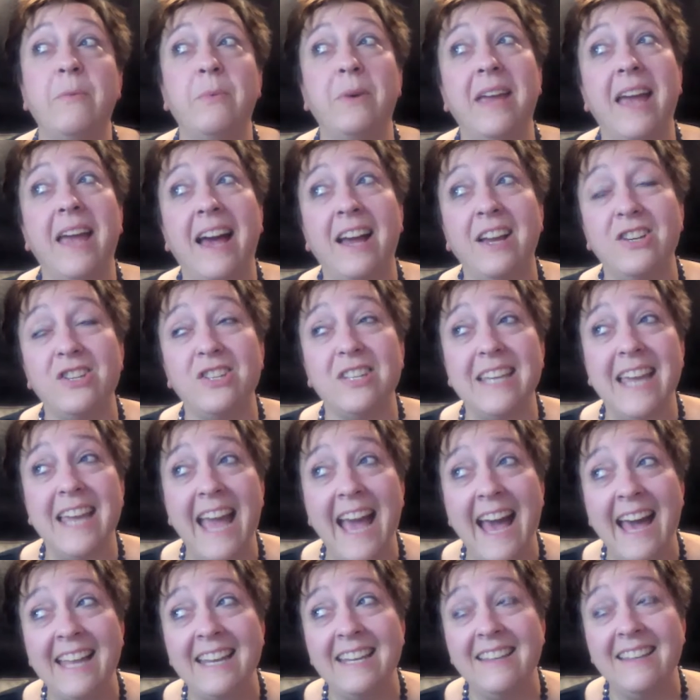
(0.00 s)
we actually
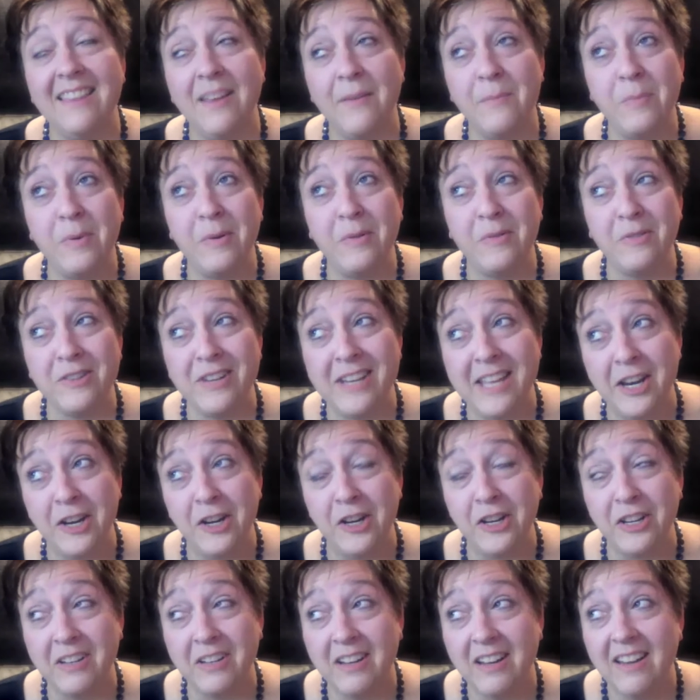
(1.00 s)
had Thumper for
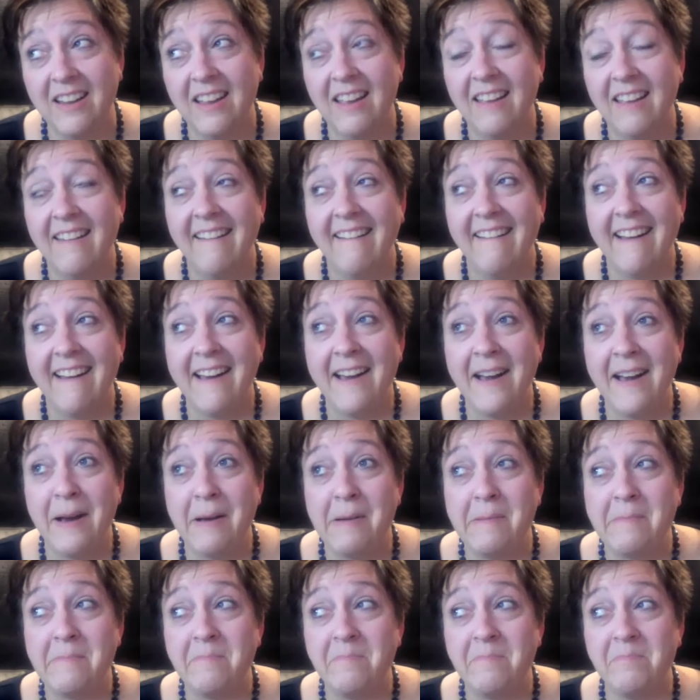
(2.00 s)
dinner,
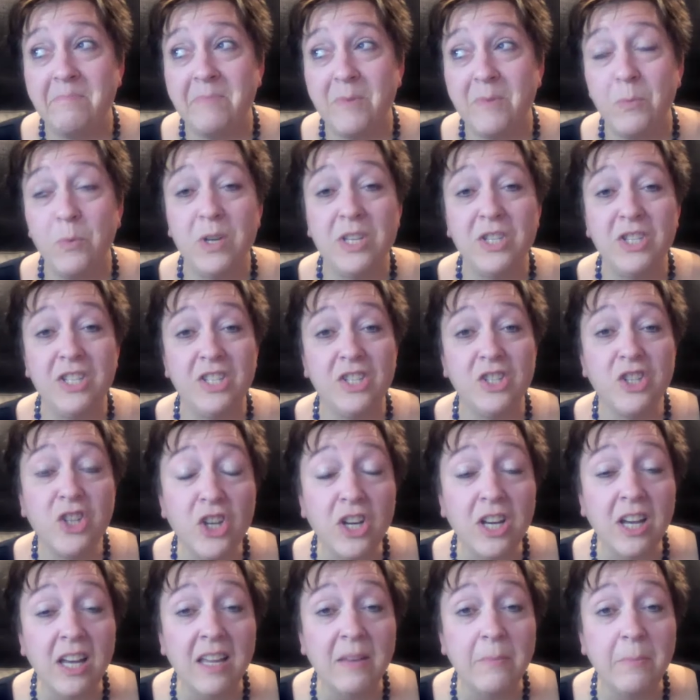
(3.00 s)
which is
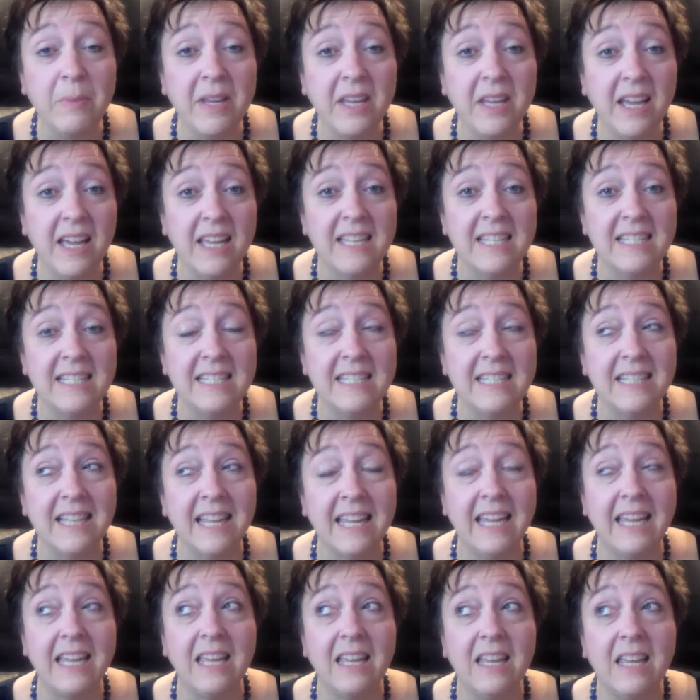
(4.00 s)
good because,
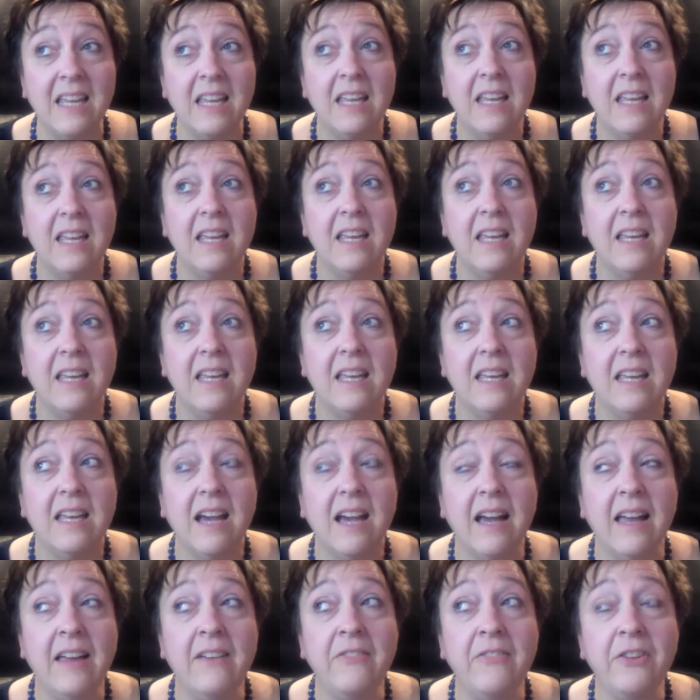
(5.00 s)
like,
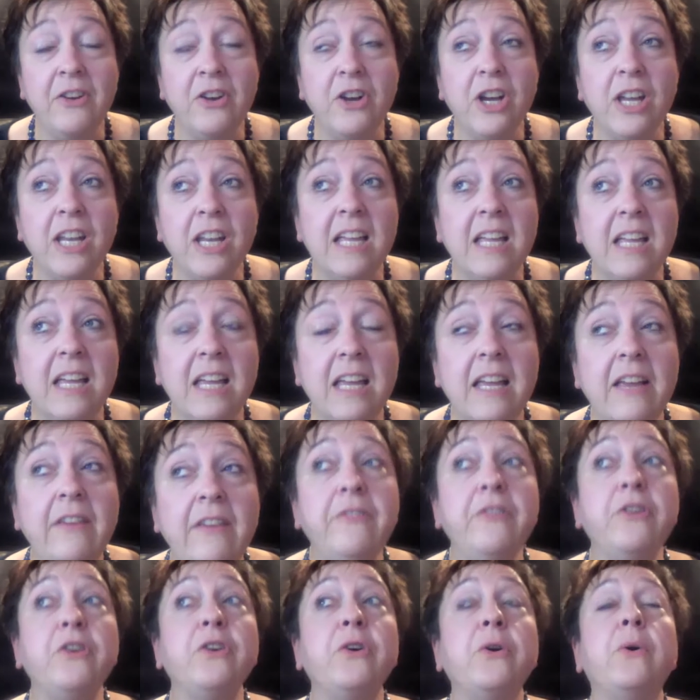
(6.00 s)
if you're going
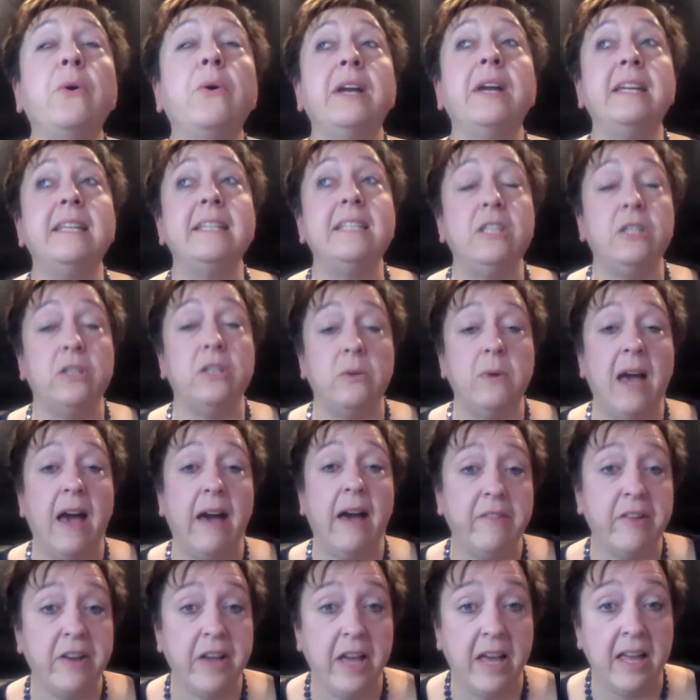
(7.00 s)
to
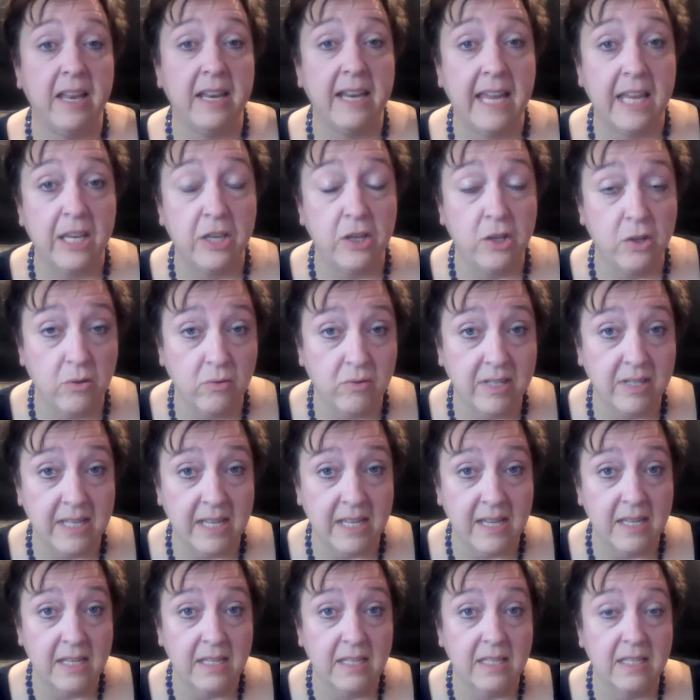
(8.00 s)
have a gun and use
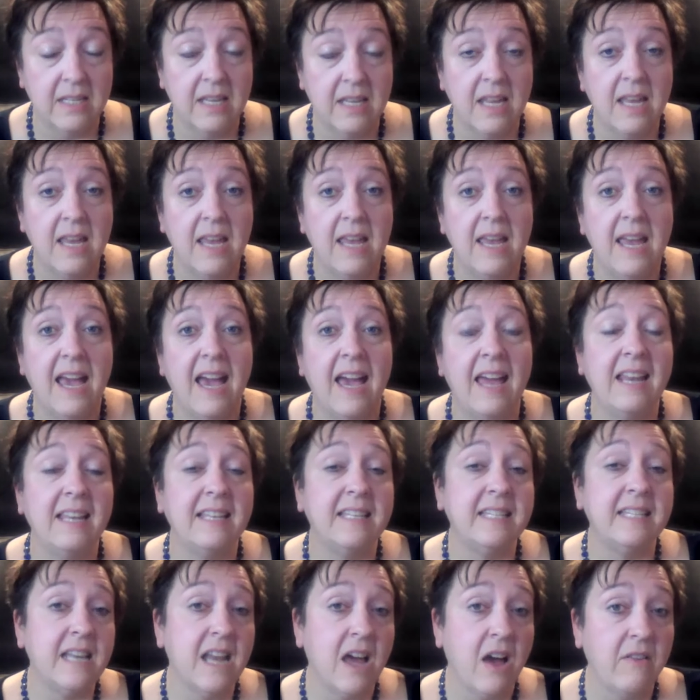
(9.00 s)
it and
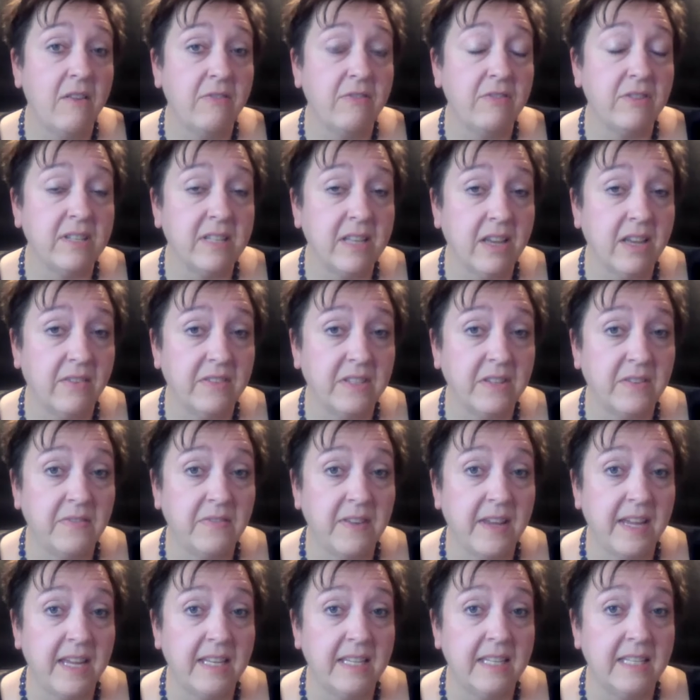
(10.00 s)
it's not for
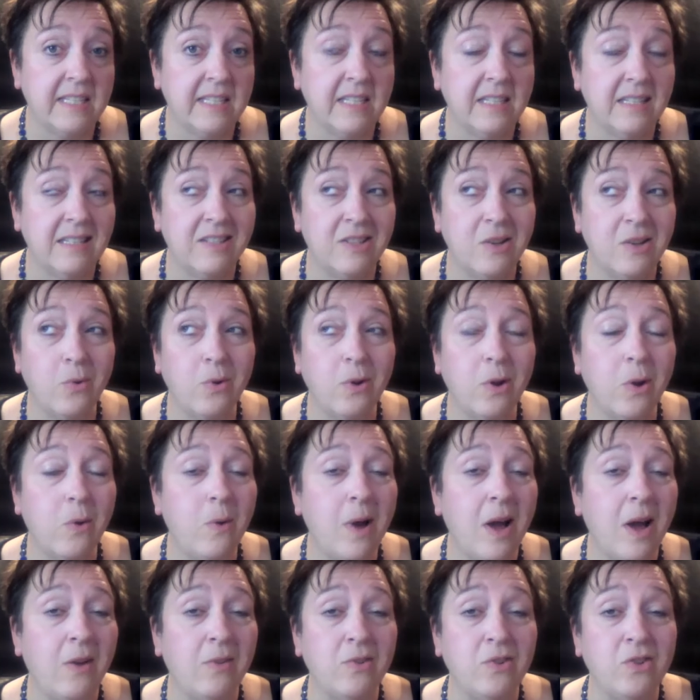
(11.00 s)
self-defense, don't go
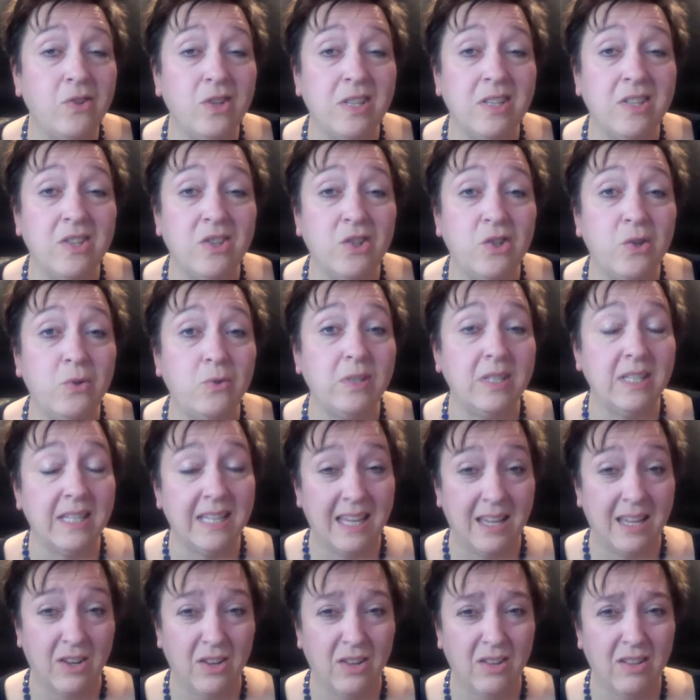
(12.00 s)
out and just shoot to
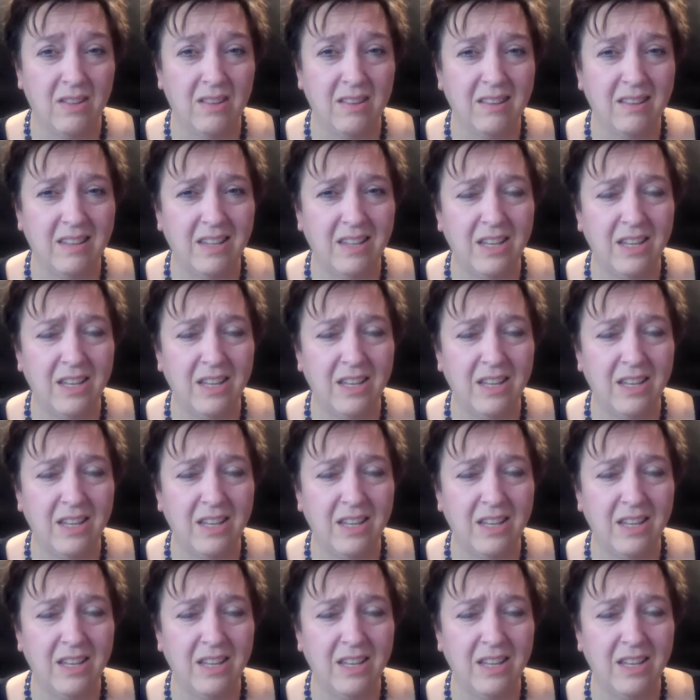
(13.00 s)
kill.